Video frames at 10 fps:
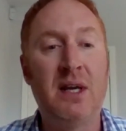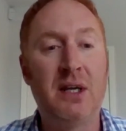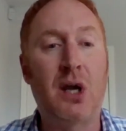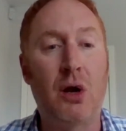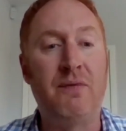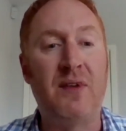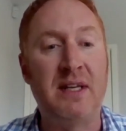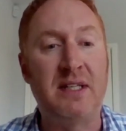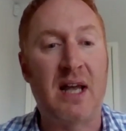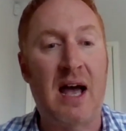
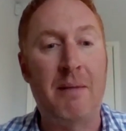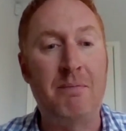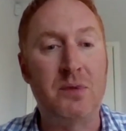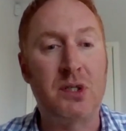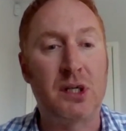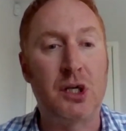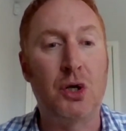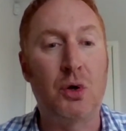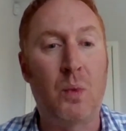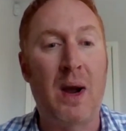COVID
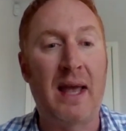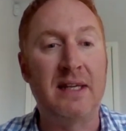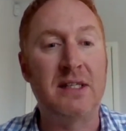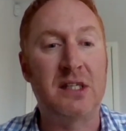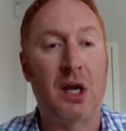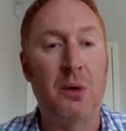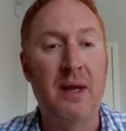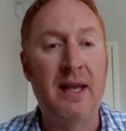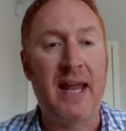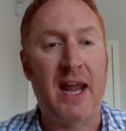secure way. So
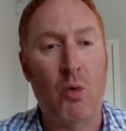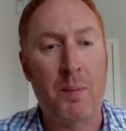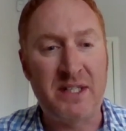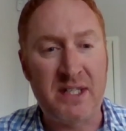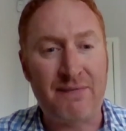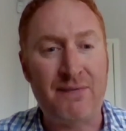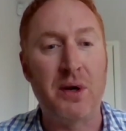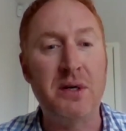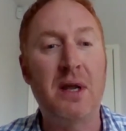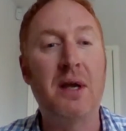it will be
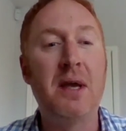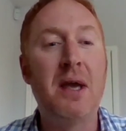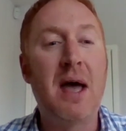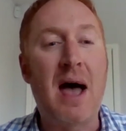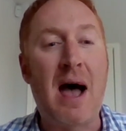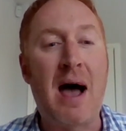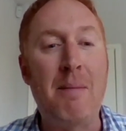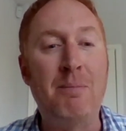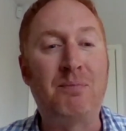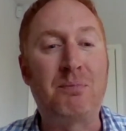different,
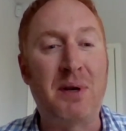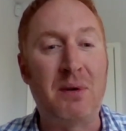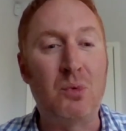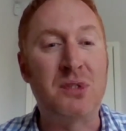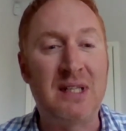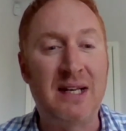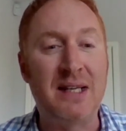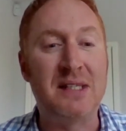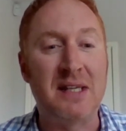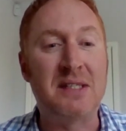but it will still
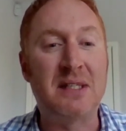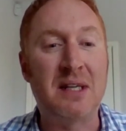exist.